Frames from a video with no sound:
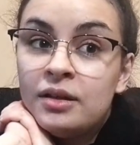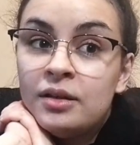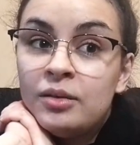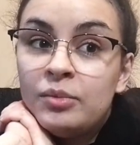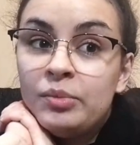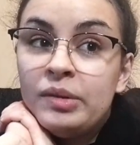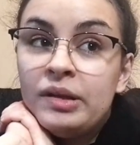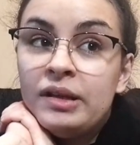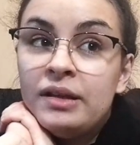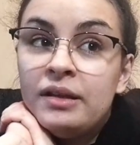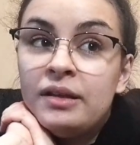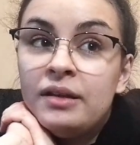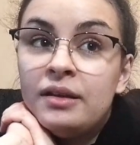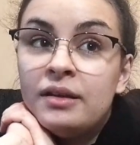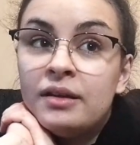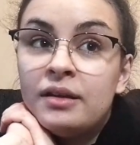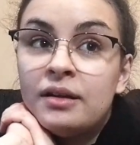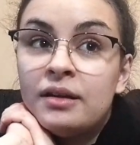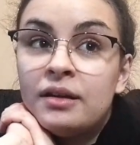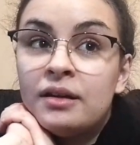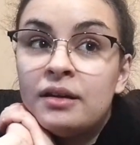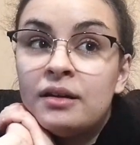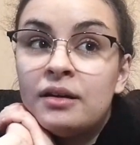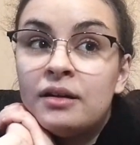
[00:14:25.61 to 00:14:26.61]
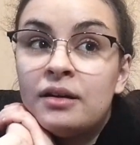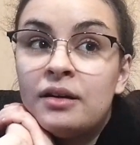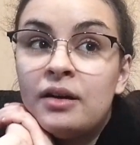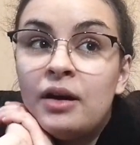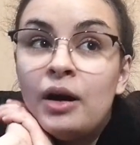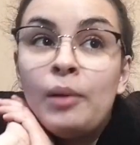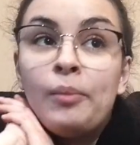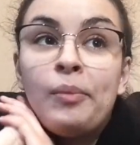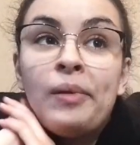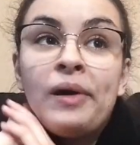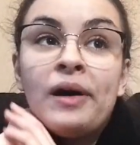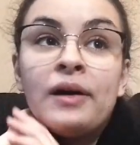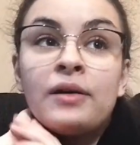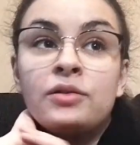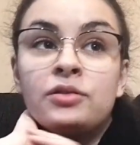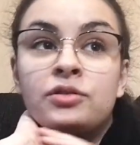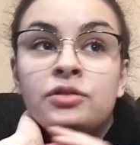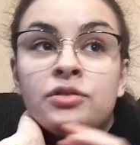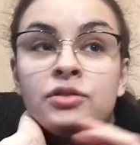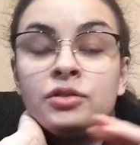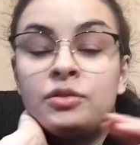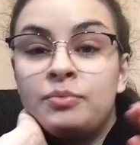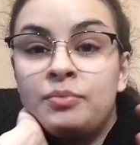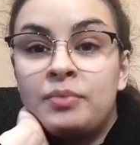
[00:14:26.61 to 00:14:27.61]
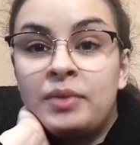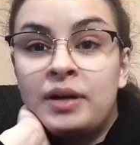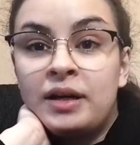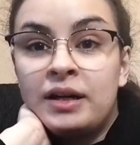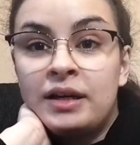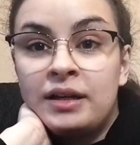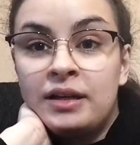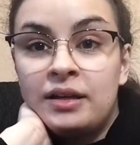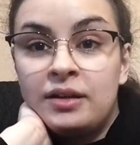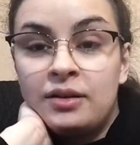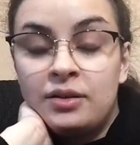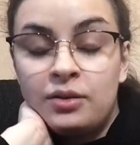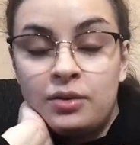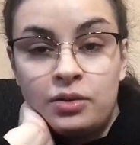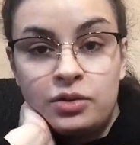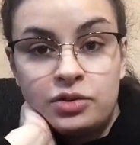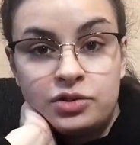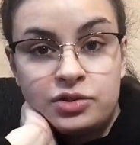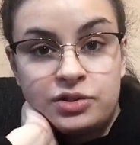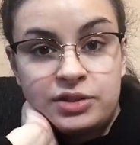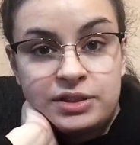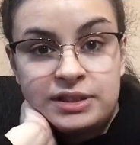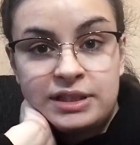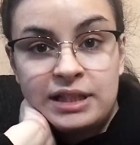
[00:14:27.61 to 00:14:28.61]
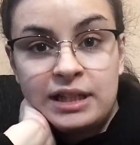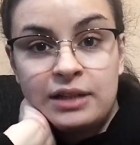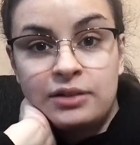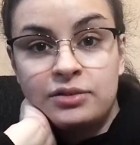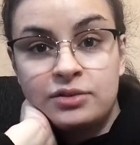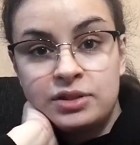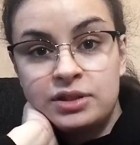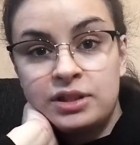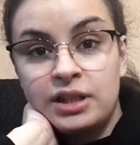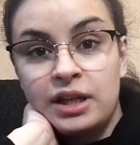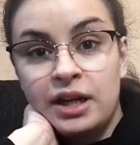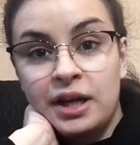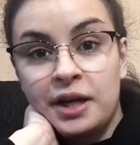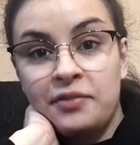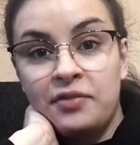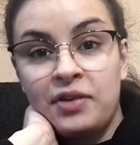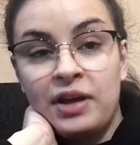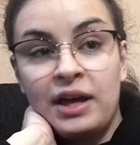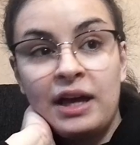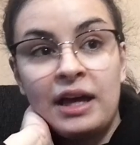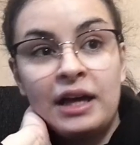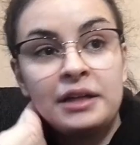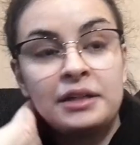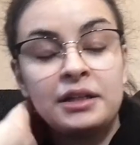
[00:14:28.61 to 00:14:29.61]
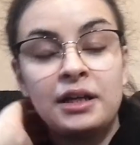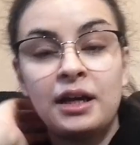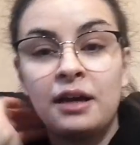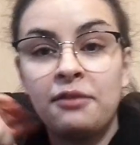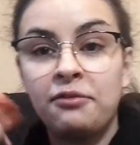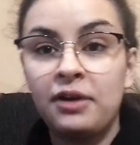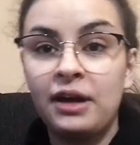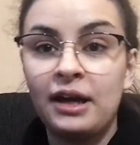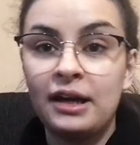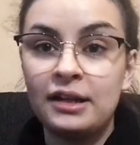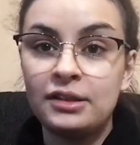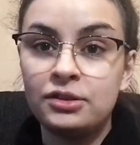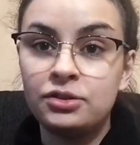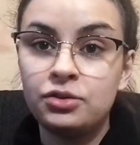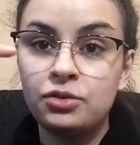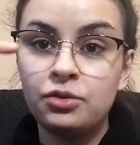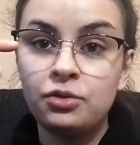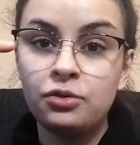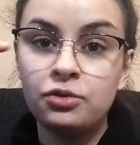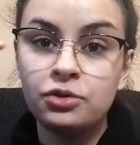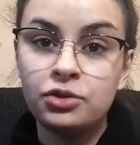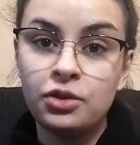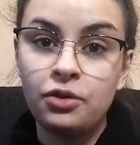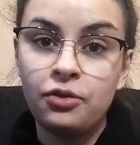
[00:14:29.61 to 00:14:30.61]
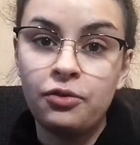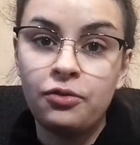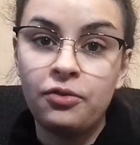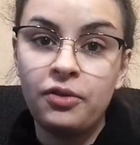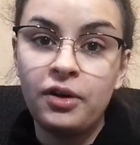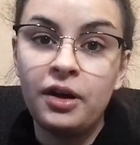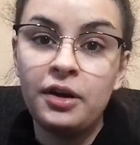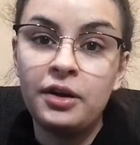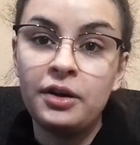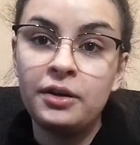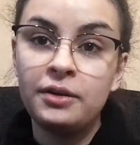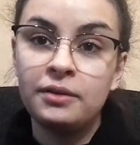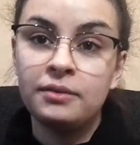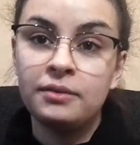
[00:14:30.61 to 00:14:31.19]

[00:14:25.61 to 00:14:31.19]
be about my ultrasounds that I've had. I've had two so far.